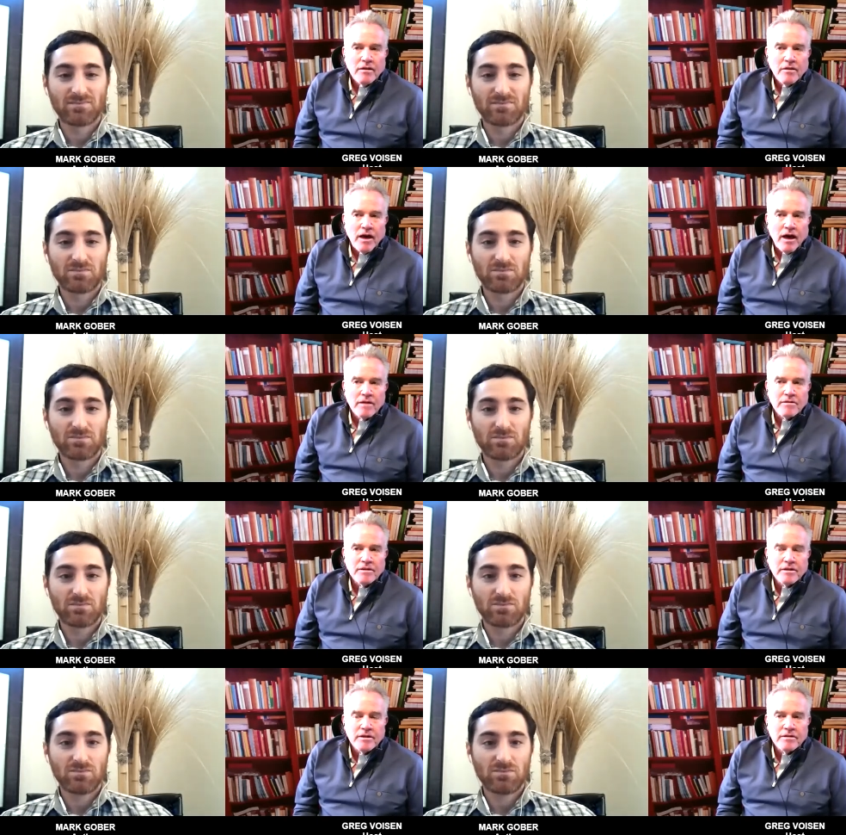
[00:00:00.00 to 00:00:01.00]
Speaker 1: that
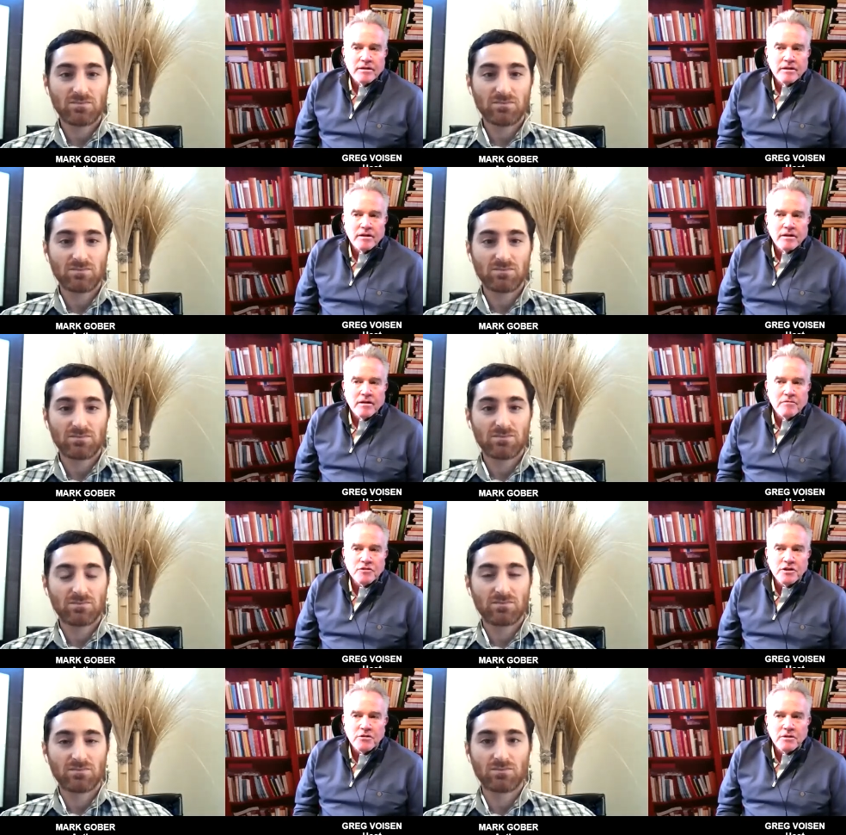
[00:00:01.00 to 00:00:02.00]
it uh,
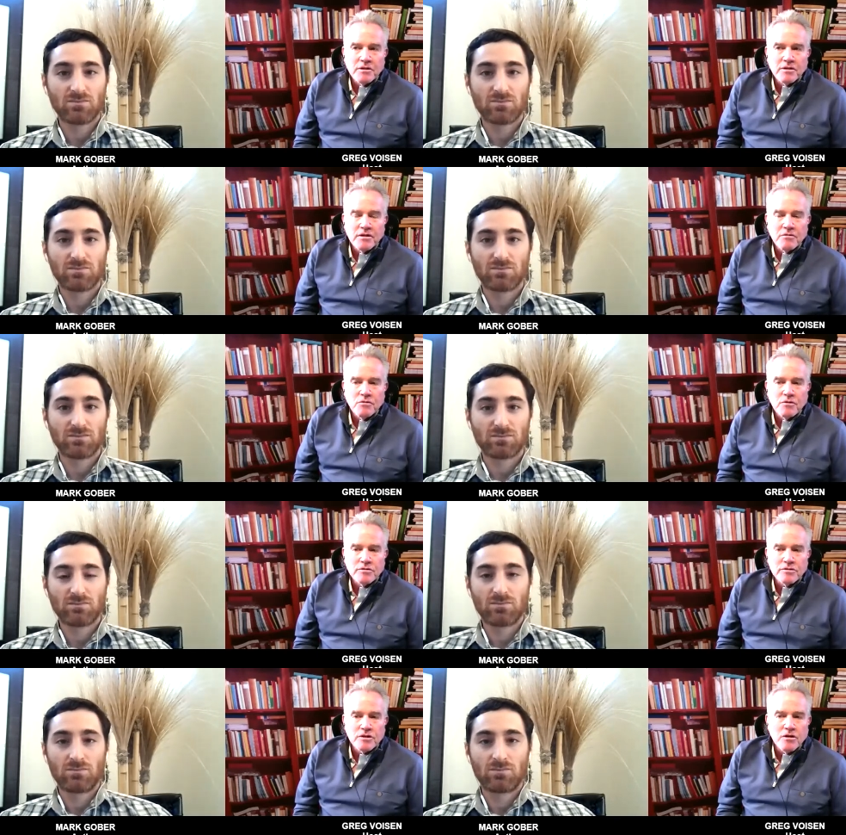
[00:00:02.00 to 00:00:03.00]
frequently will
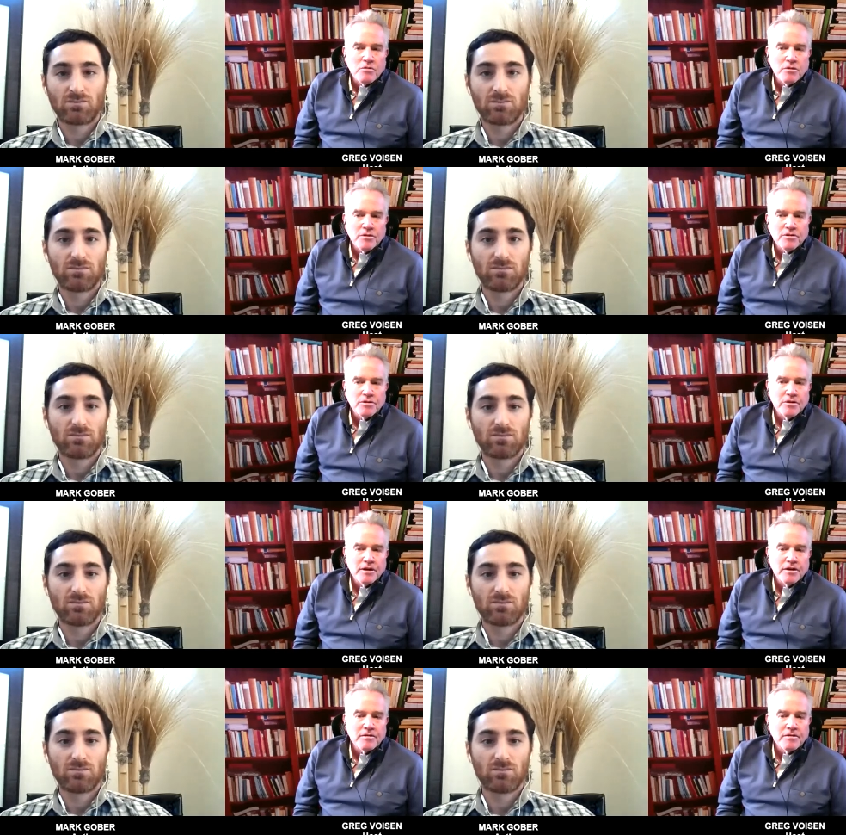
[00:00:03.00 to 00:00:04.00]
start with
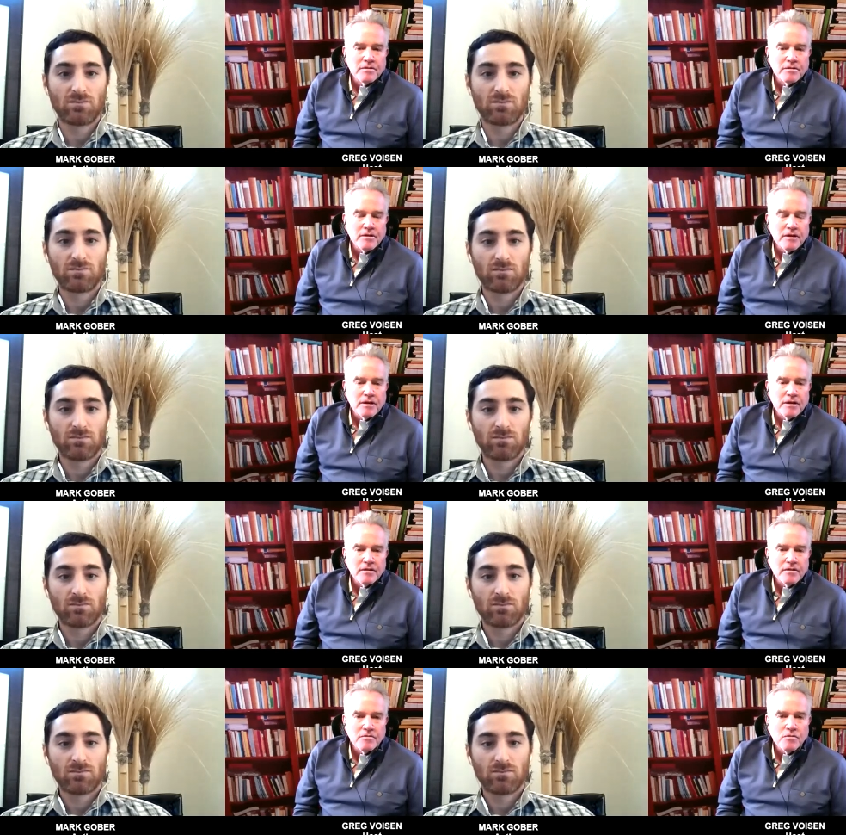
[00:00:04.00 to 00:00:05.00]
enduring uh,
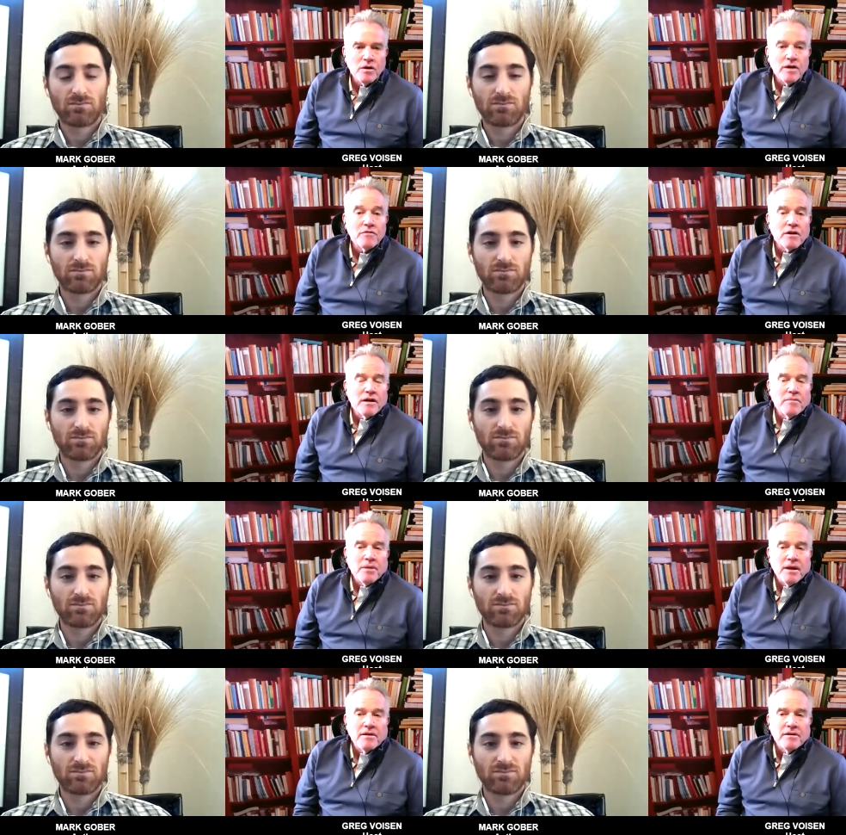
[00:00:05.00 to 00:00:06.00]
whatever kind of
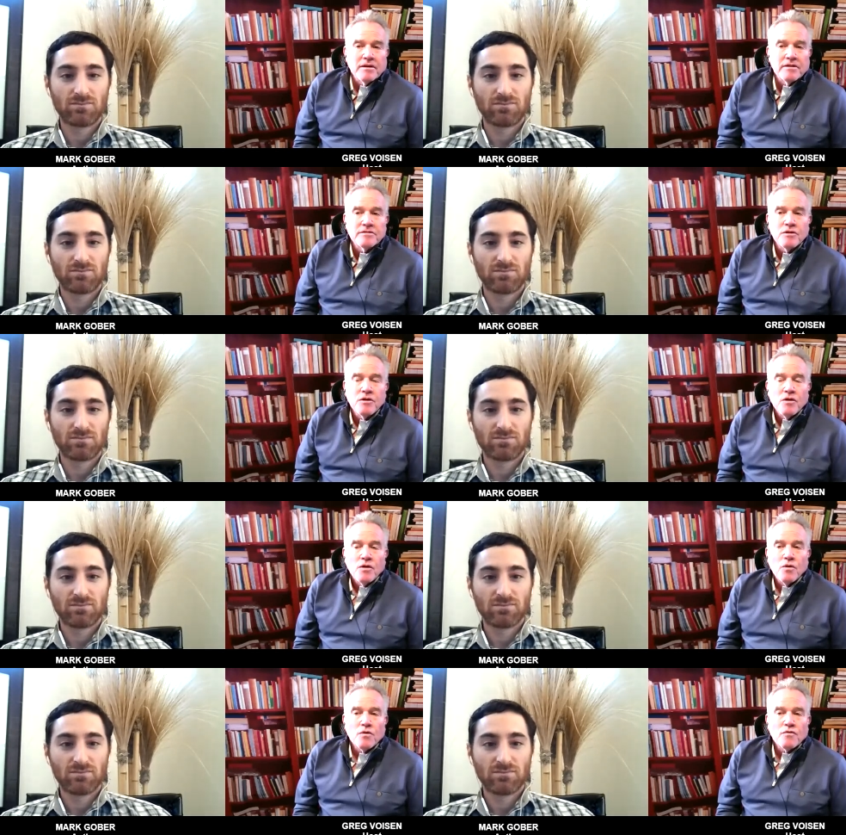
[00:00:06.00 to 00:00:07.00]
pain it is
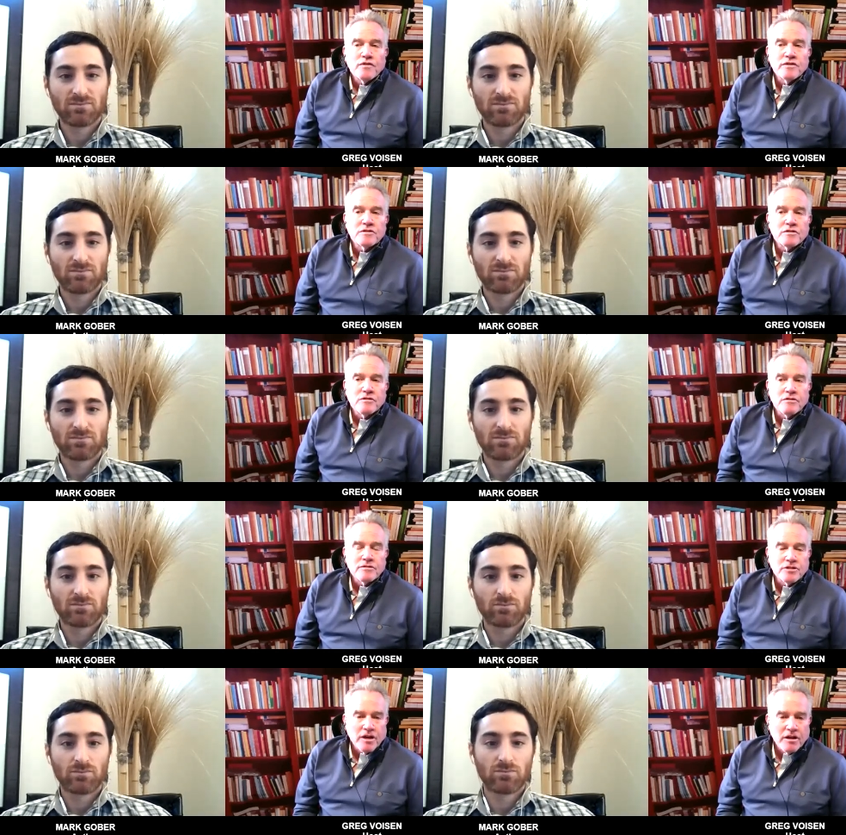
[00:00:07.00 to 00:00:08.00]
or physical
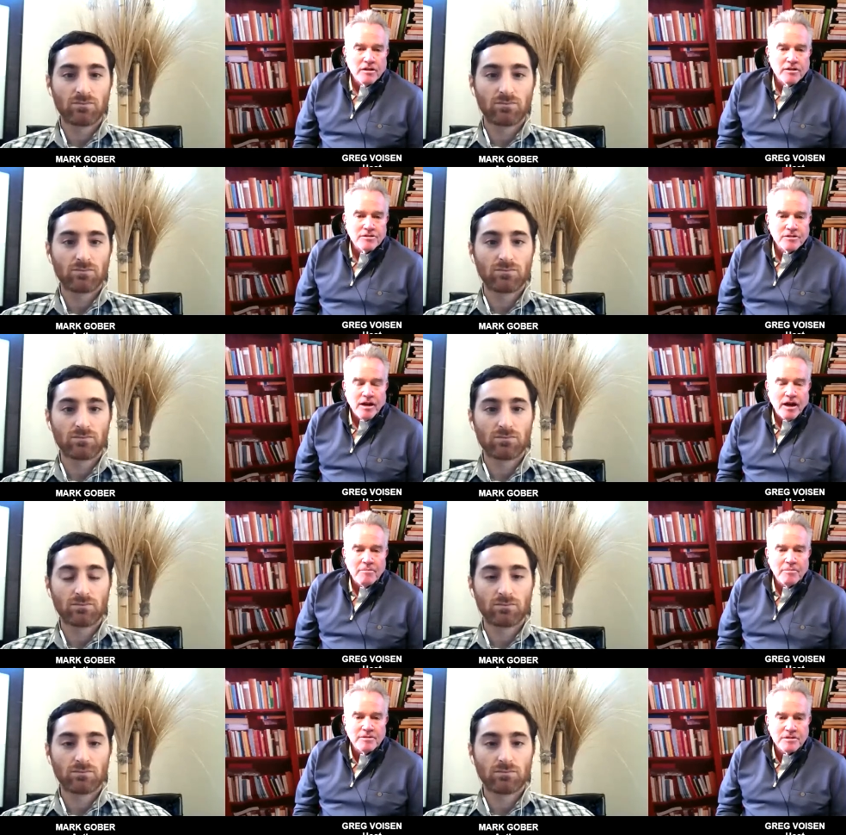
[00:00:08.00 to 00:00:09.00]
challenge that
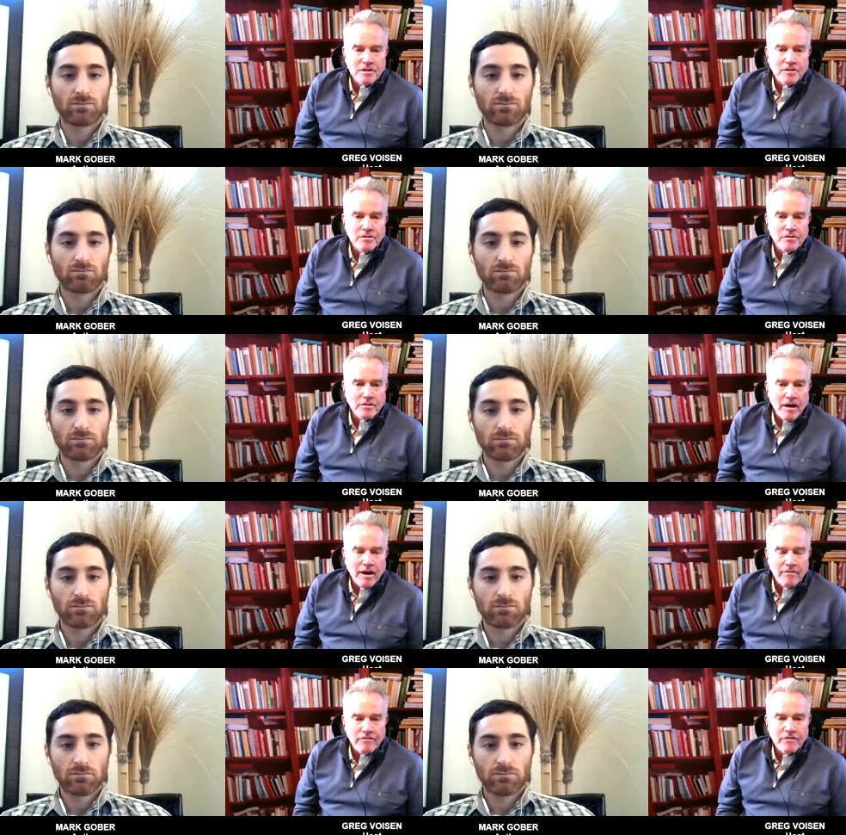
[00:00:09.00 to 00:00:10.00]
happens in their
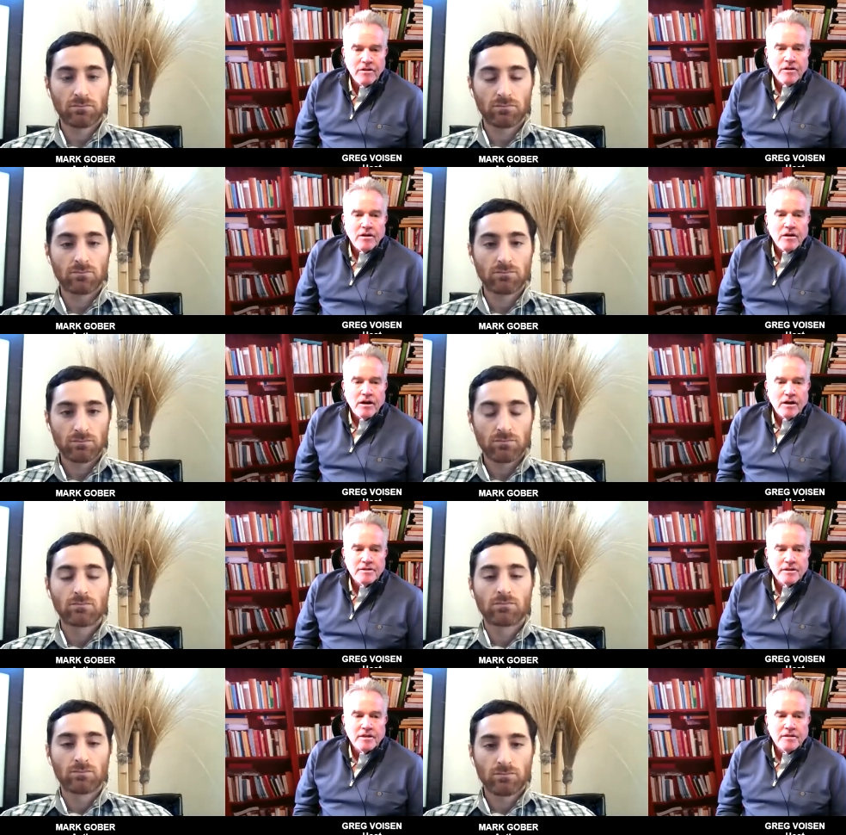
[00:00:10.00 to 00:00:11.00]
life uh,
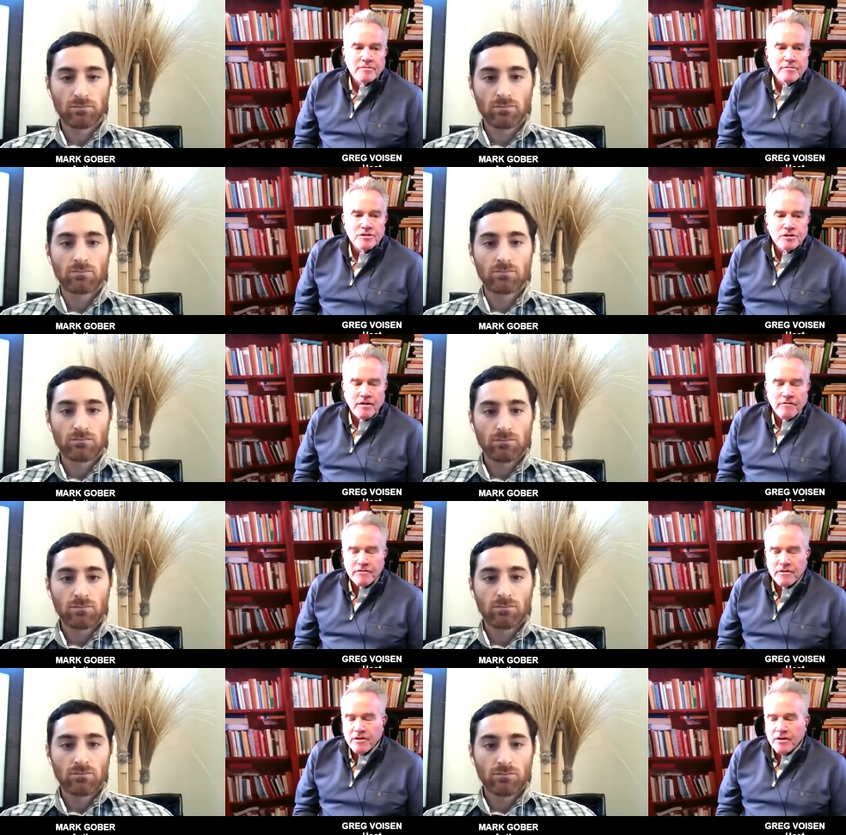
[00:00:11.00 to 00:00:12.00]
to get them to
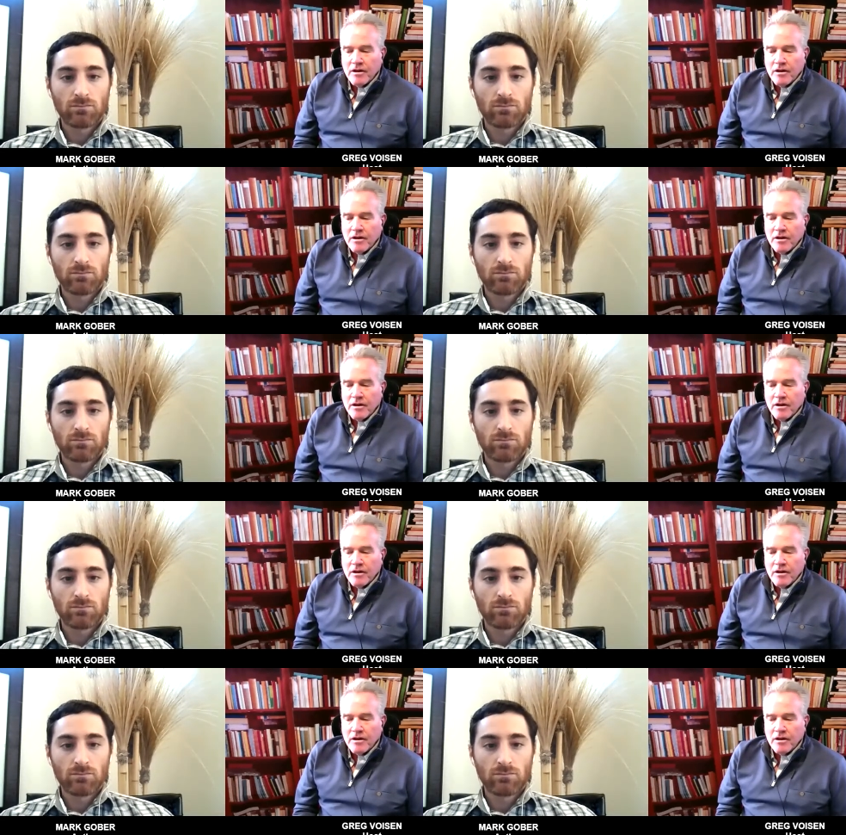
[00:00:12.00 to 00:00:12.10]
shift.